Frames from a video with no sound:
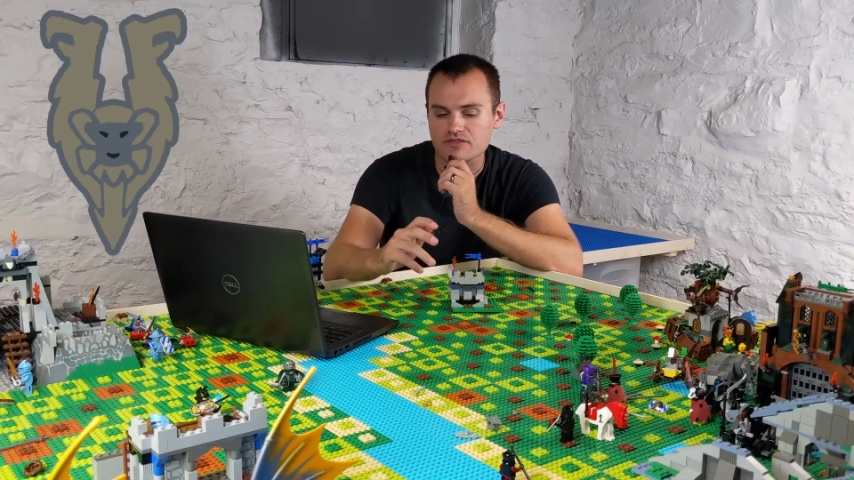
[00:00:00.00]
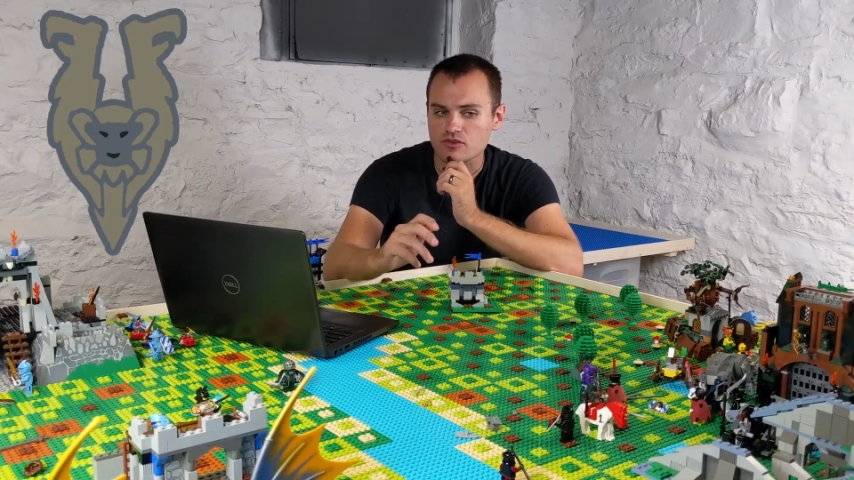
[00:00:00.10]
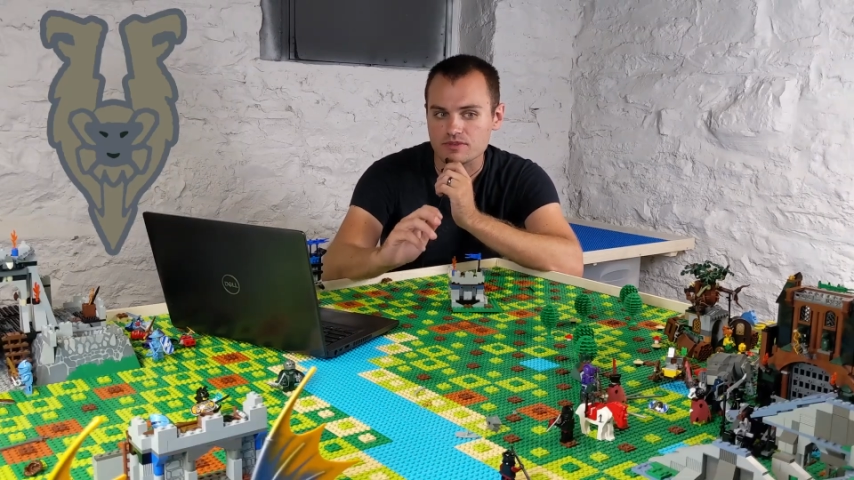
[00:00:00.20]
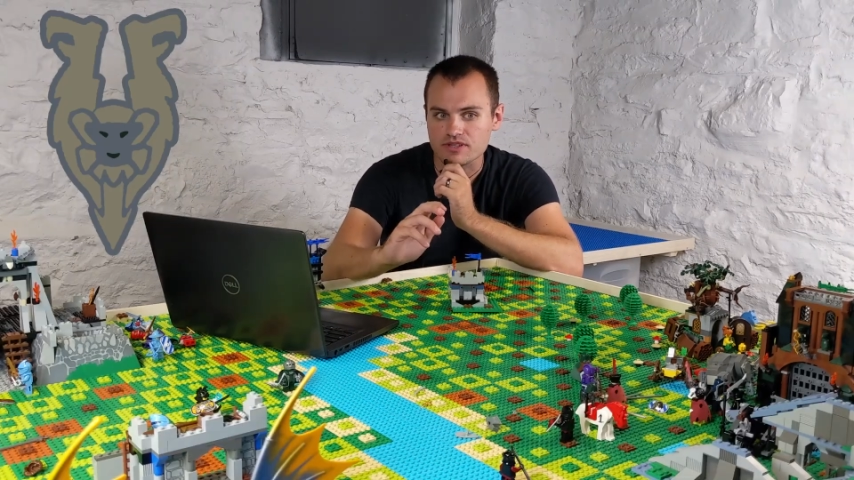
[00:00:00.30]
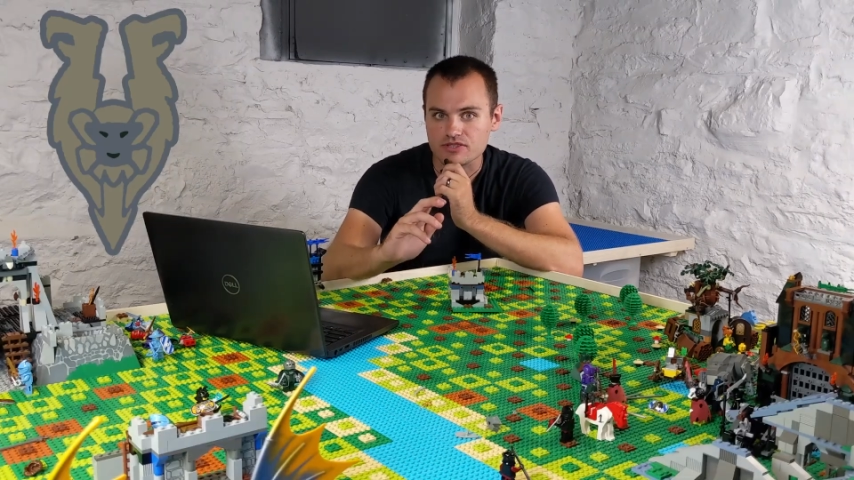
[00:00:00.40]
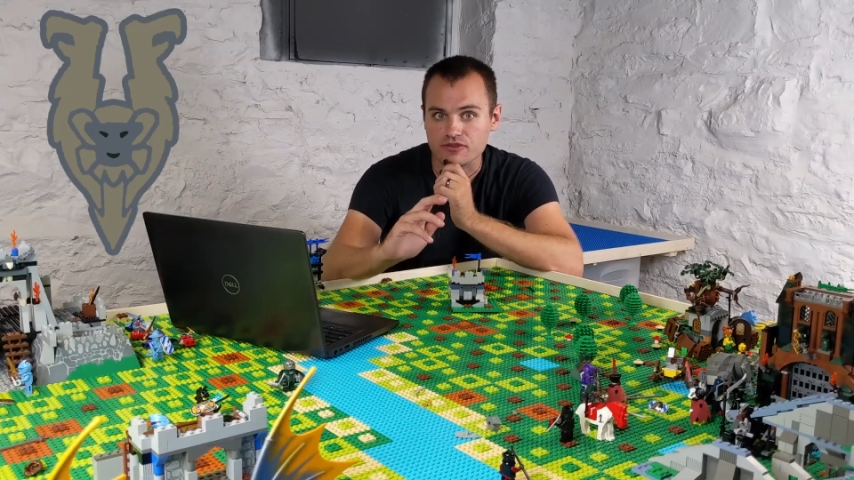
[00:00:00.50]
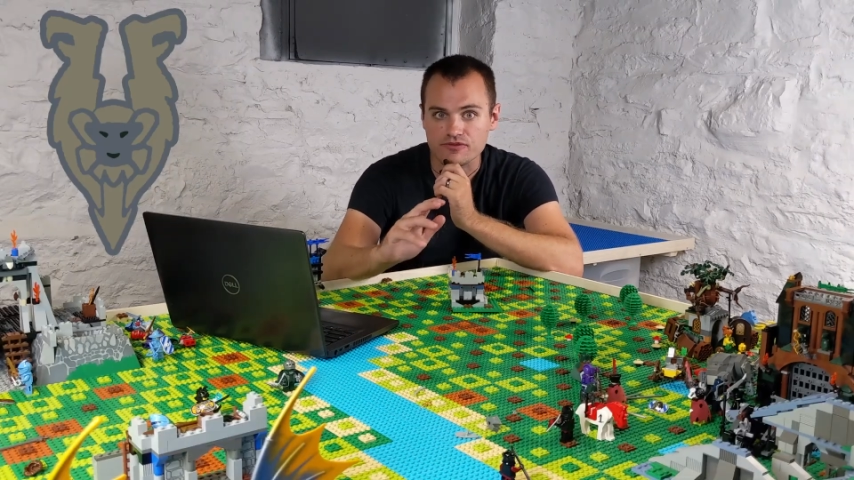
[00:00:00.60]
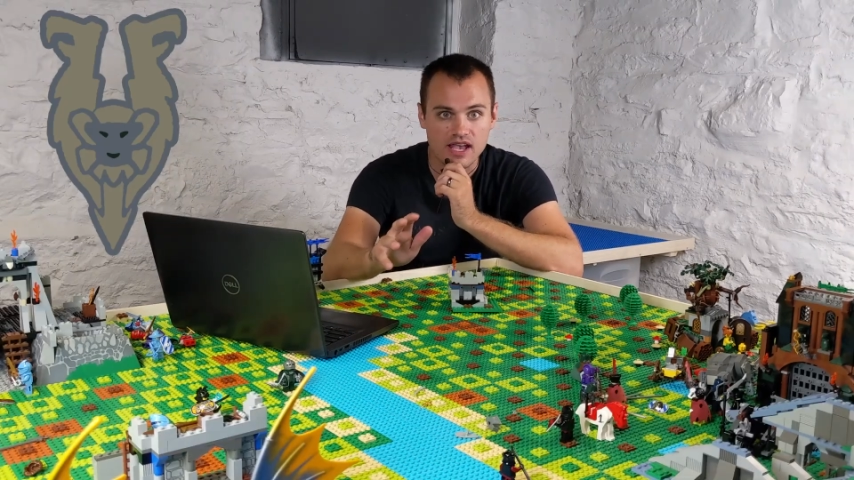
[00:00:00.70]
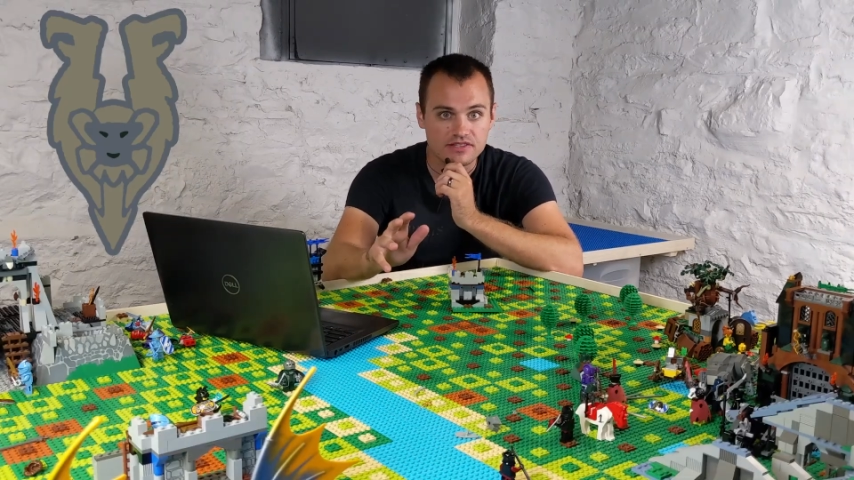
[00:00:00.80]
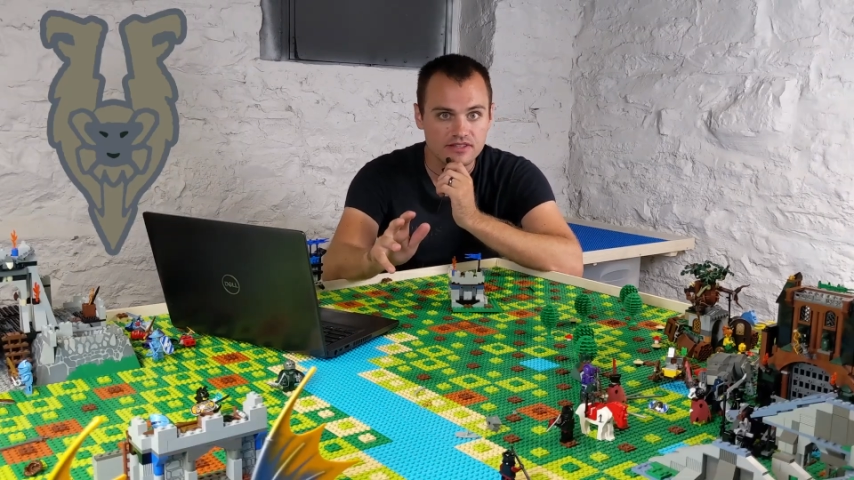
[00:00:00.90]
have always been so
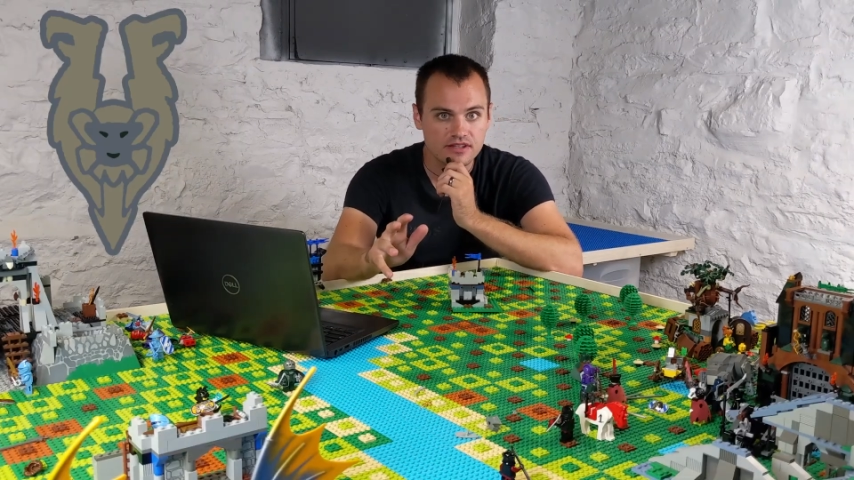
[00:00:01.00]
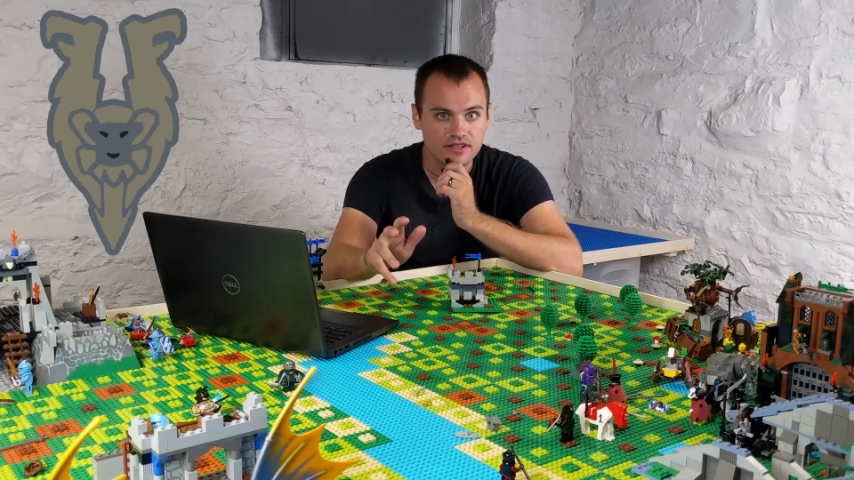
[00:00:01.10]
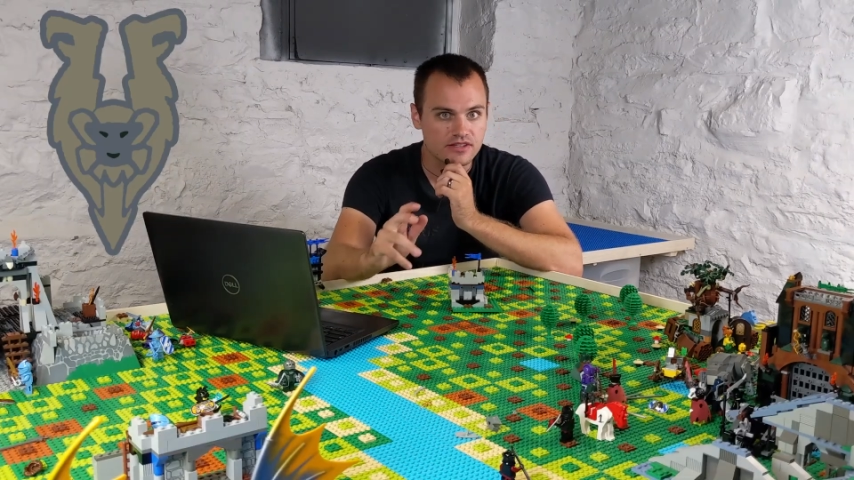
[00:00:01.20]
fascinated